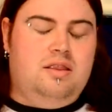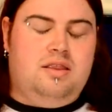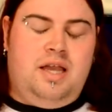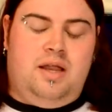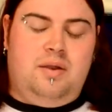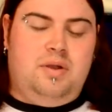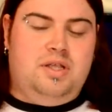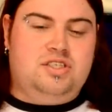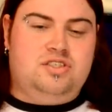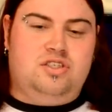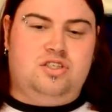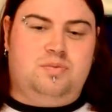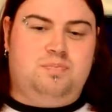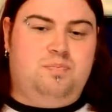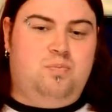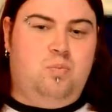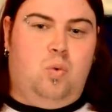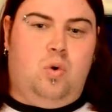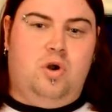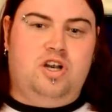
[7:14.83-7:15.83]
that is just
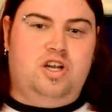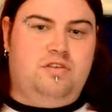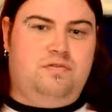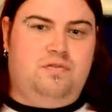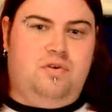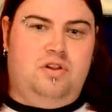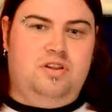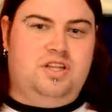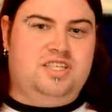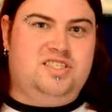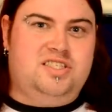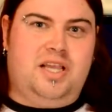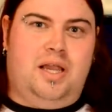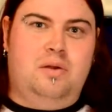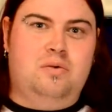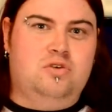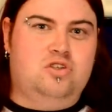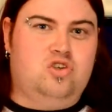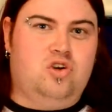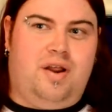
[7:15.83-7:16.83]
wonderful. The
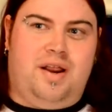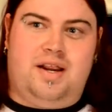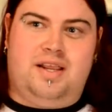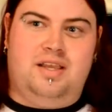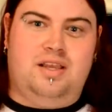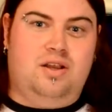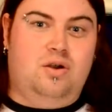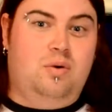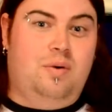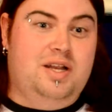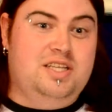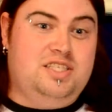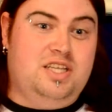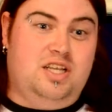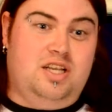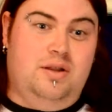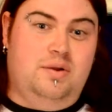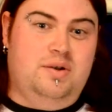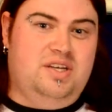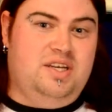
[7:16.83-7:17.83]
soundtrack, always
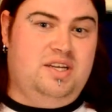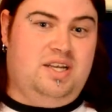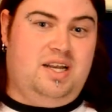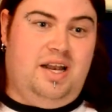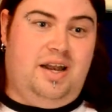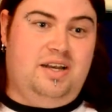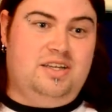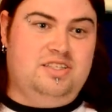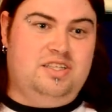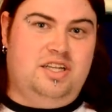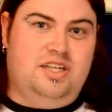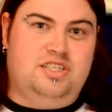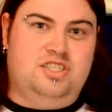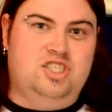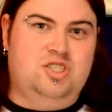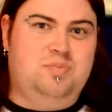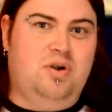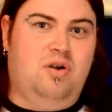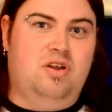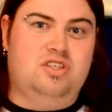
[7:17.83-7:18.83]
included in collector's
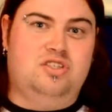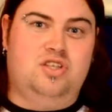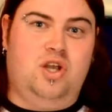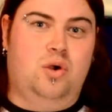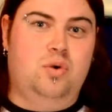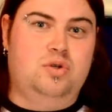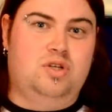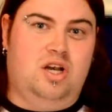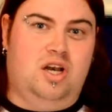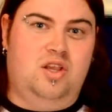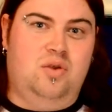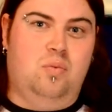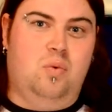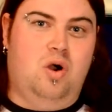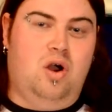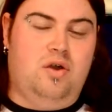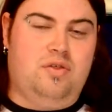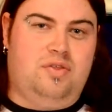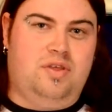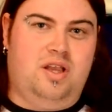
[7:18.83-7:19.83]
editions, but totally
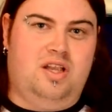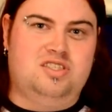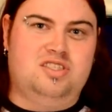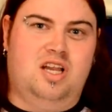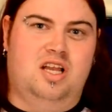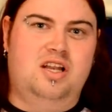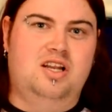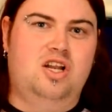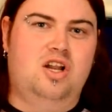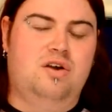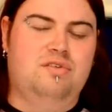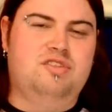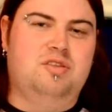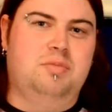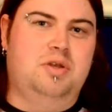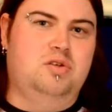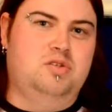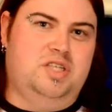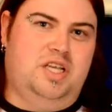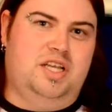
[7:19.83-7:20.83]
worth it, because I love the
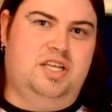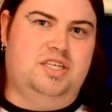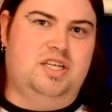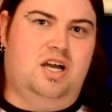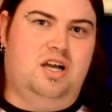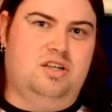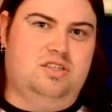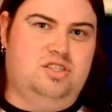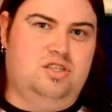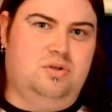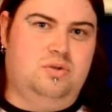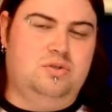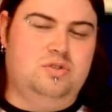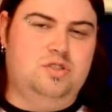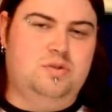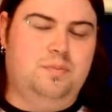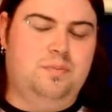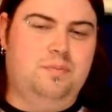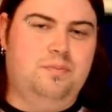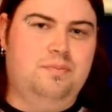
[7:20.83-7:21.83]
music in Dark
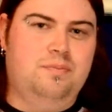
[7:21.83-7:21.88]
Souls.